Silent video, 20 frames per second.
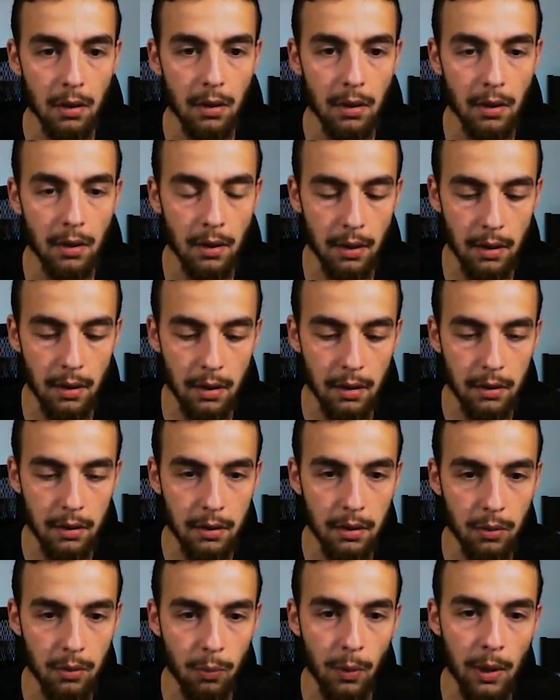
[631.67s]

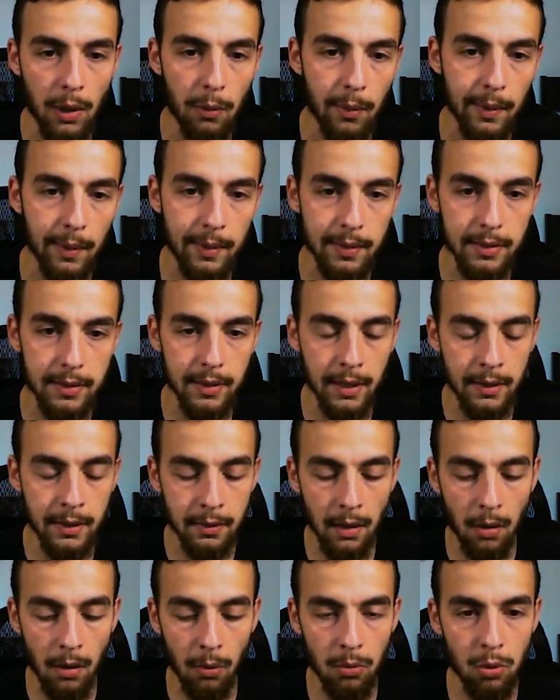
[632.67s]
and we will
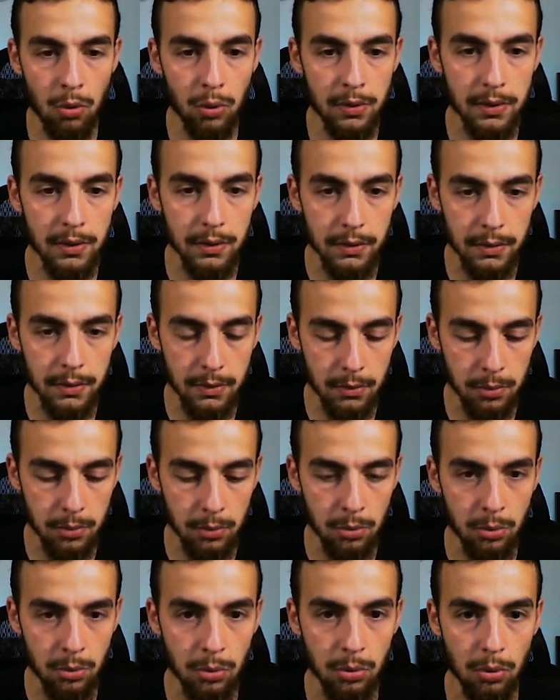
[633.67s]
send our users
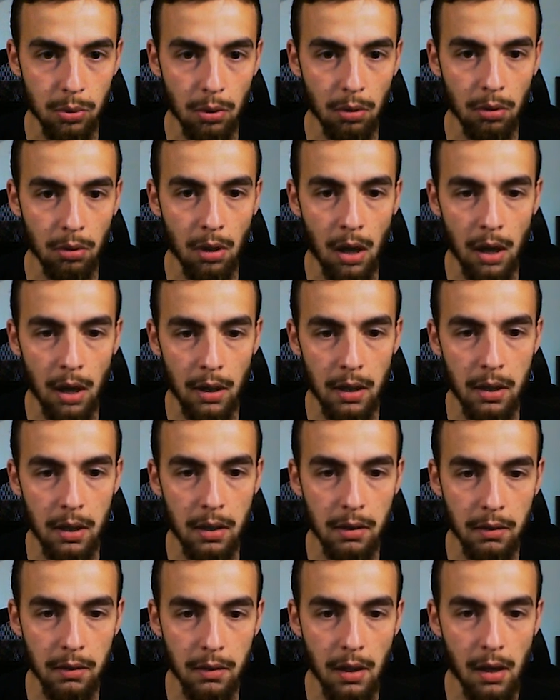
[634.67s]
to
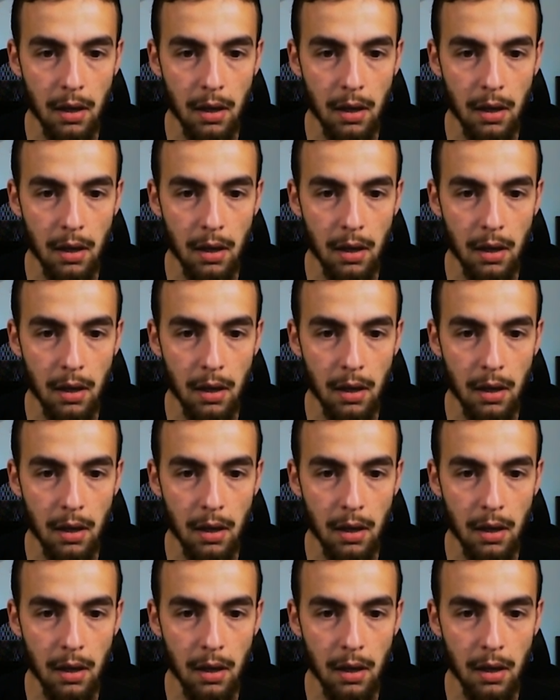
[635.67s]
login.html